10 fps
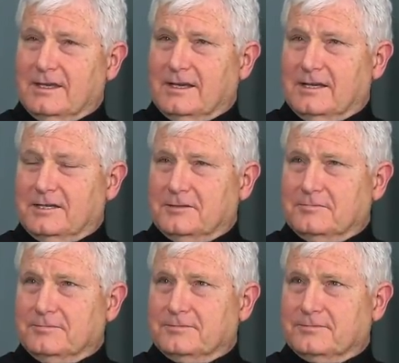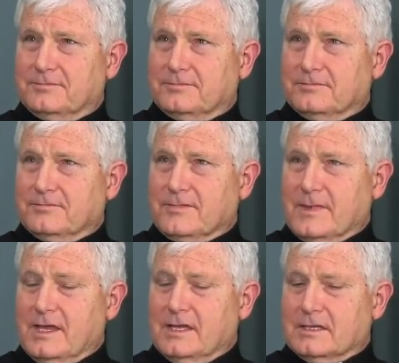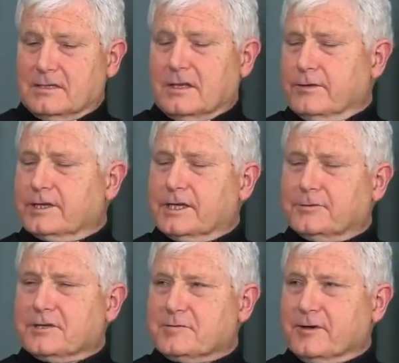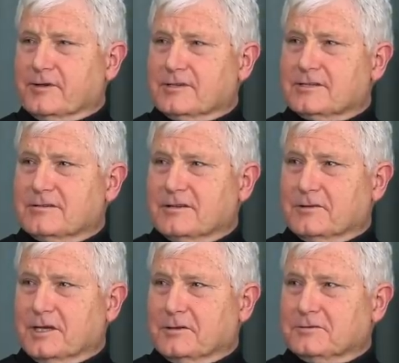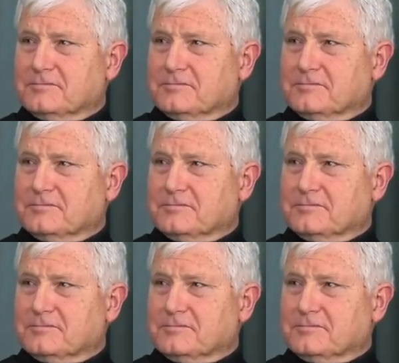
So there were kindred spirits, no doubt.